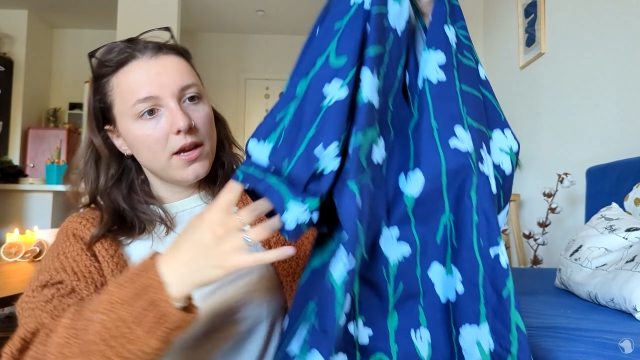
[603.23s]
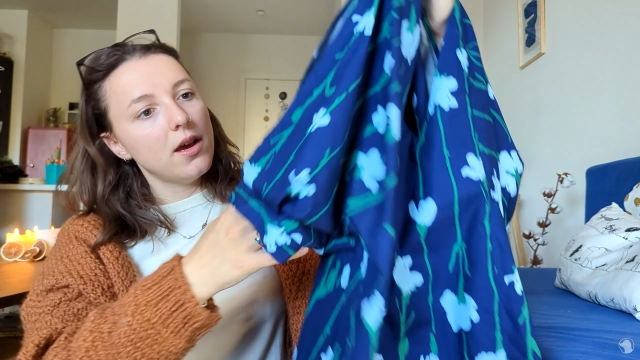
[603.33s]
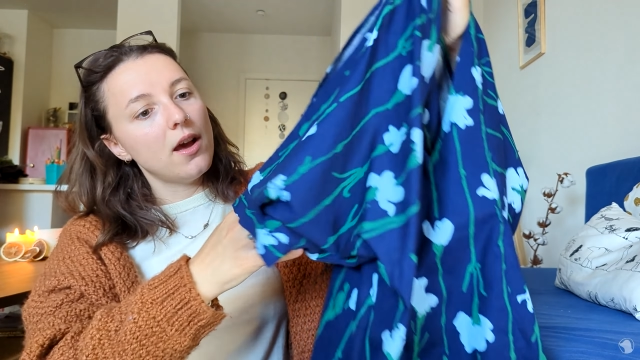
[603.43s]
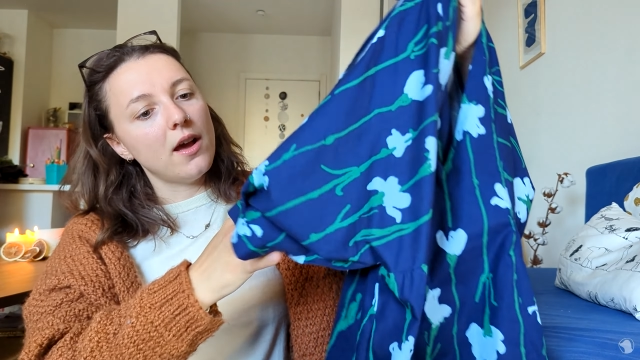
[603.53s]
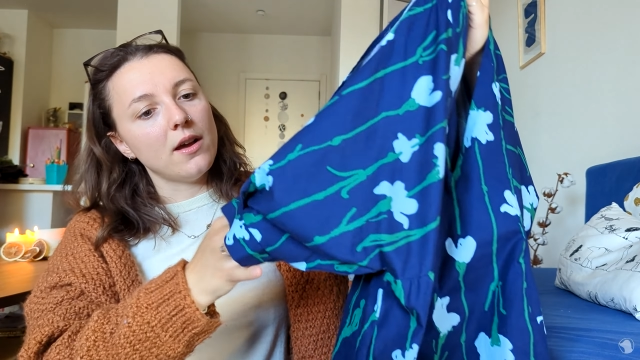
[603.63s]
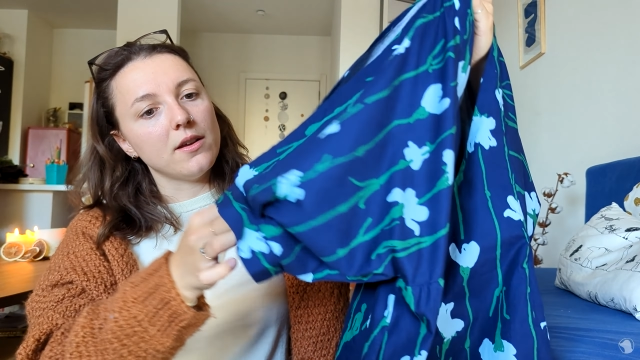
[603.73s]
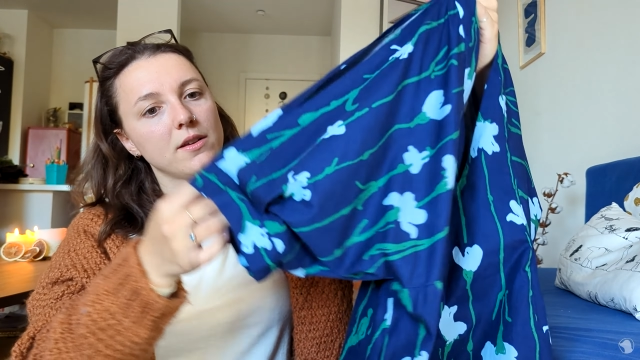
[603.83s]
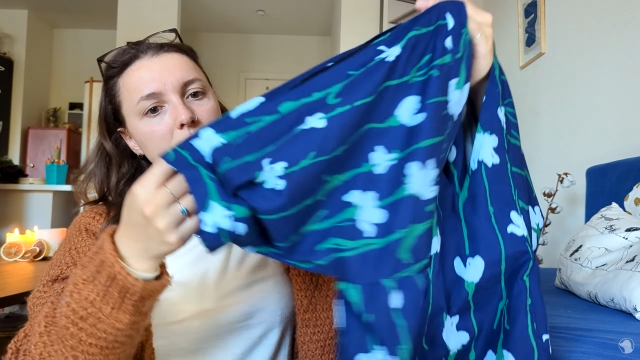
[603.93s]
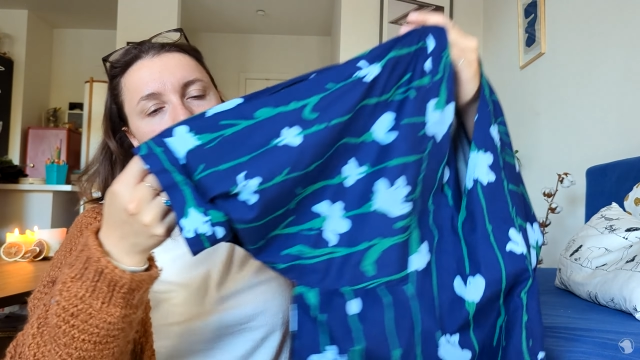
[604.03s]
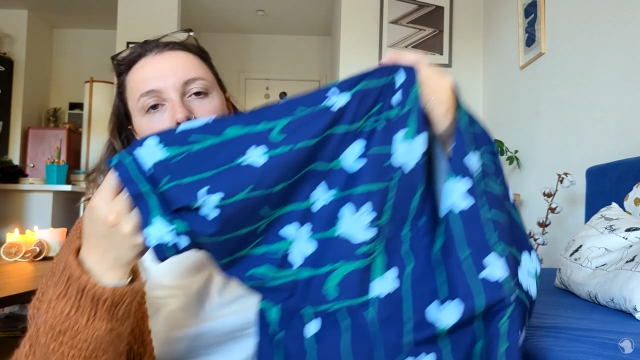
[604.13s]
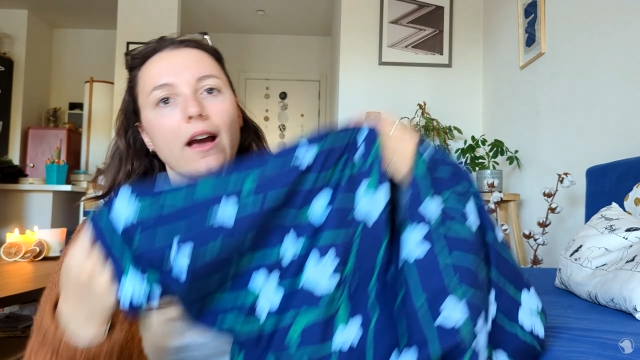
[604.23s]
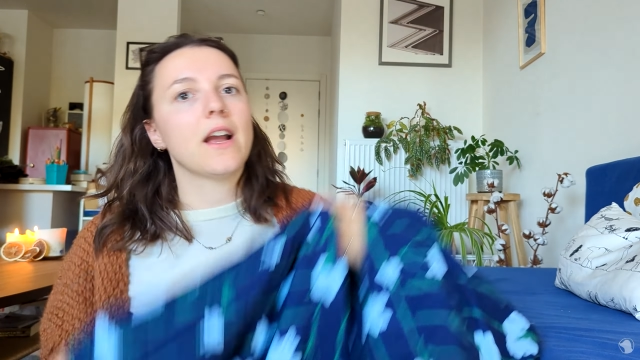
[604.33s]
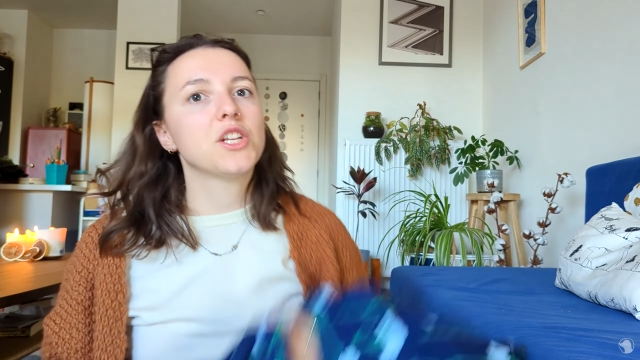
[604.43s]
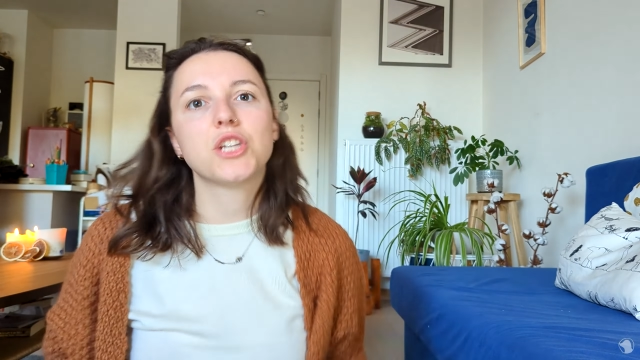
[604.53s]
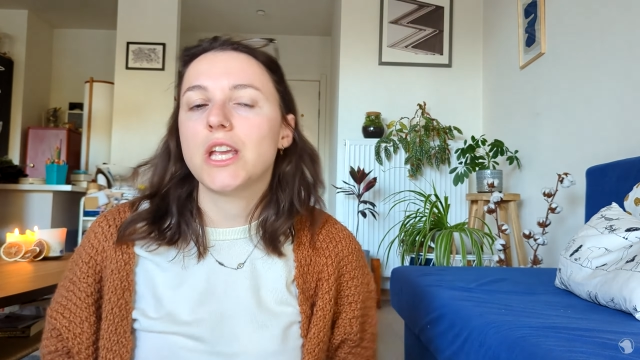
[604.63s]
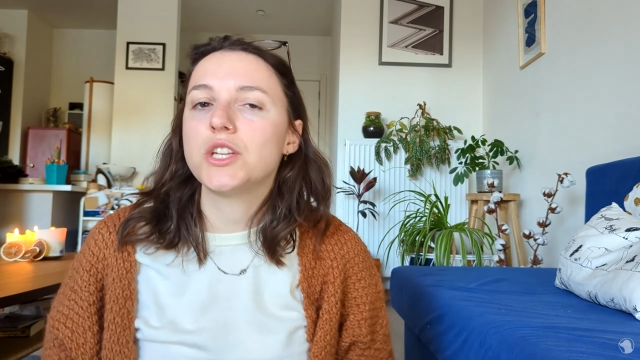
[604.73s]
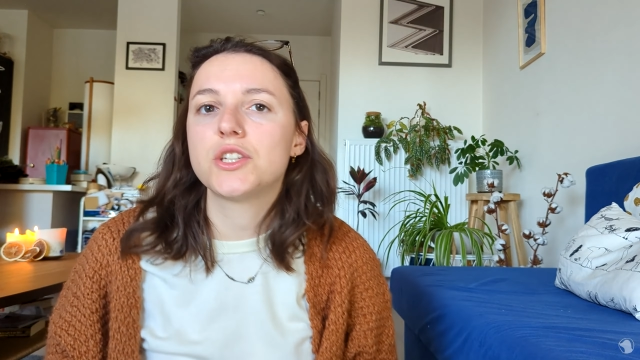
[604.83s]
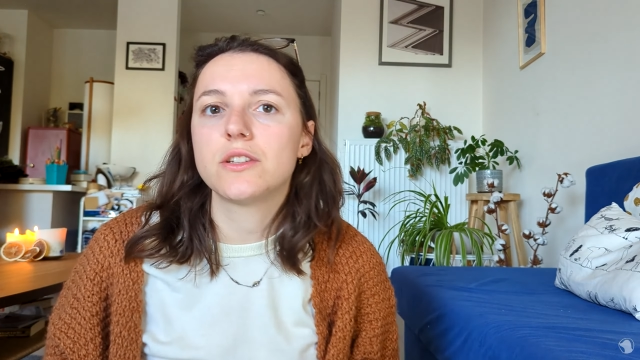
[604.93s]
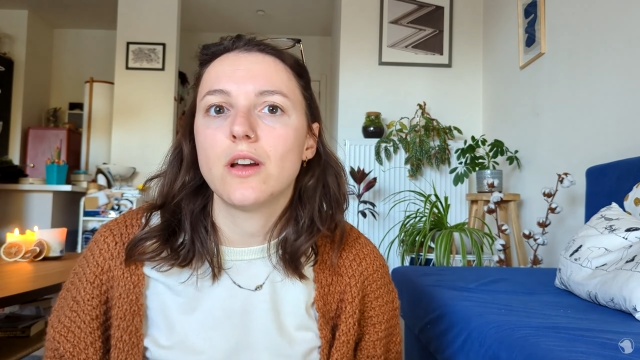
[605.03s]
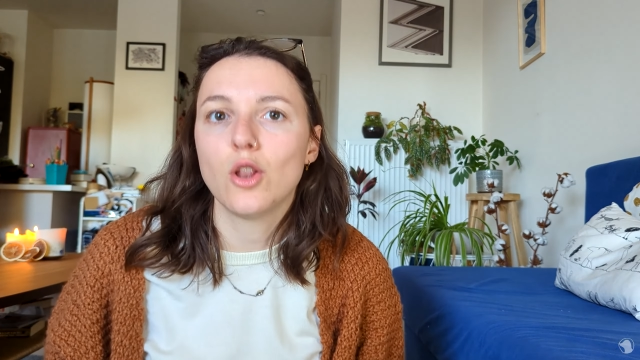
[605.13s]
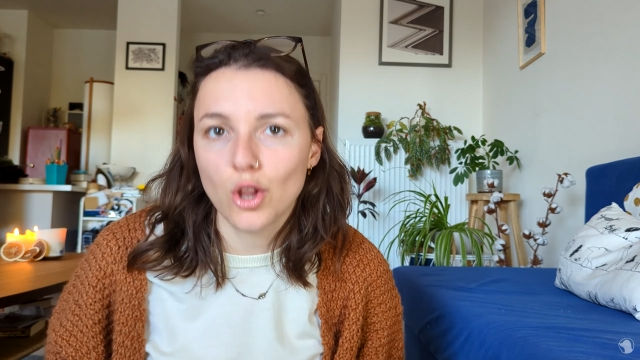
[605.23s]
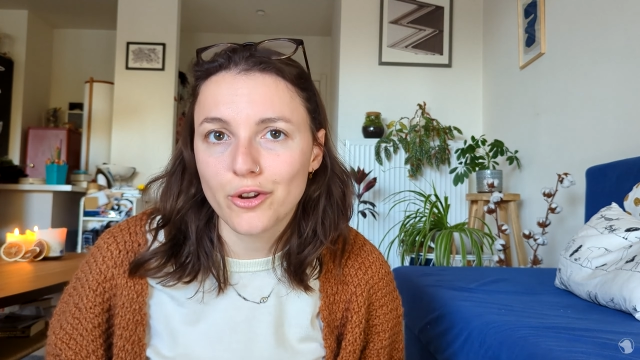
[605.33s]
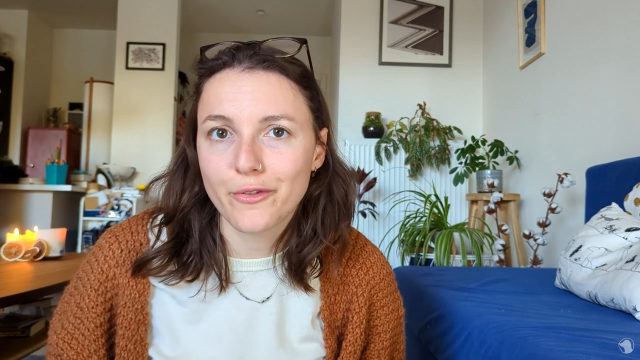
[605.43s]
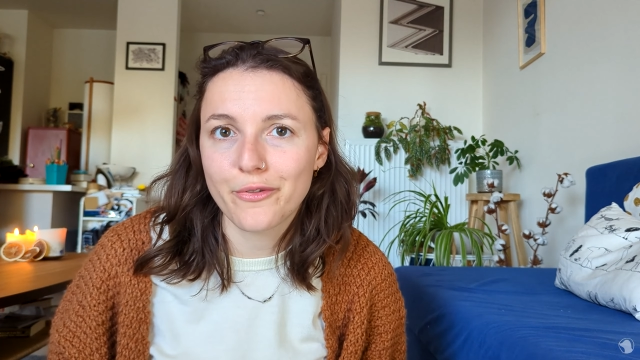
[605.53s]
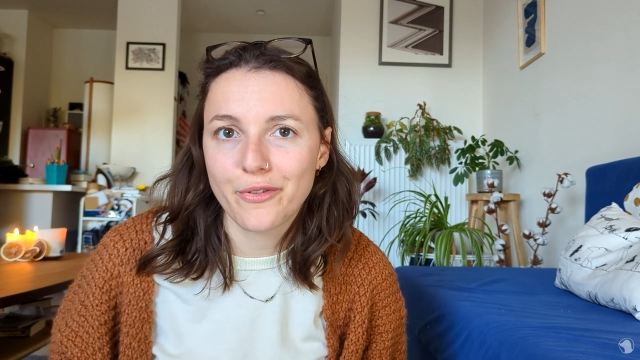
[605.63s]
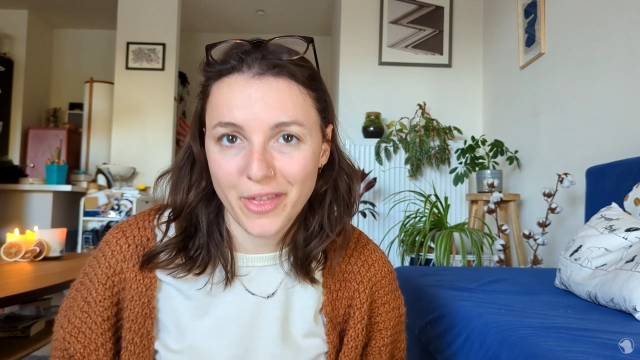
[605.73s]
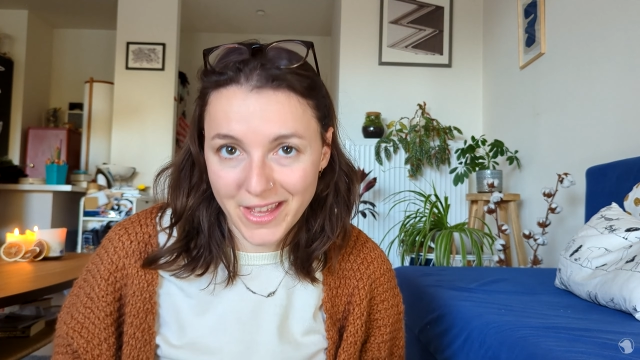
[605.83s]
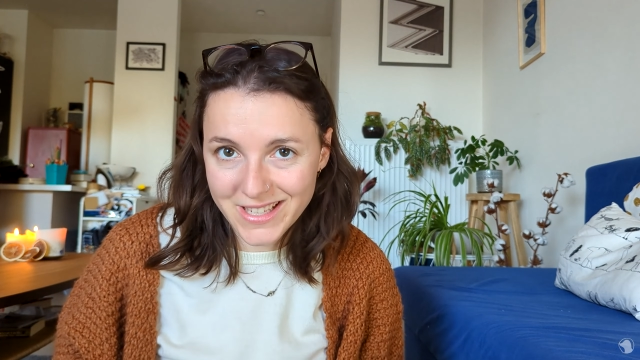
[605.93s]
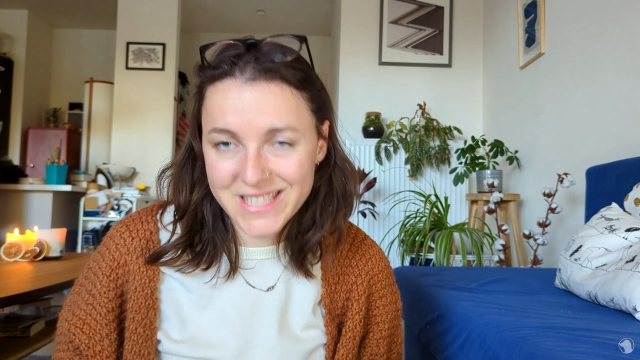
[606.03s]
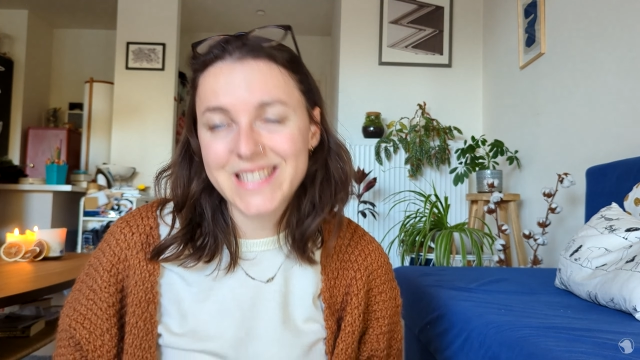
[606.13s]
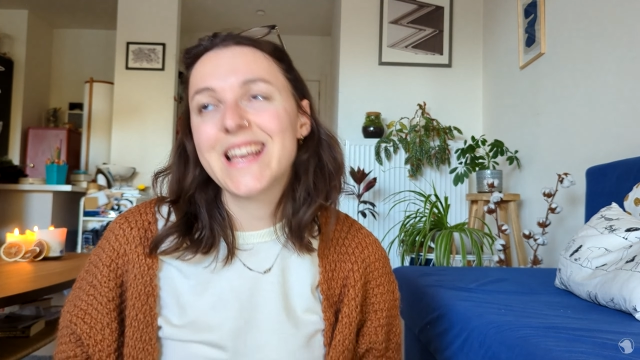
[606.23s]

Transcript: I changed a lot of things.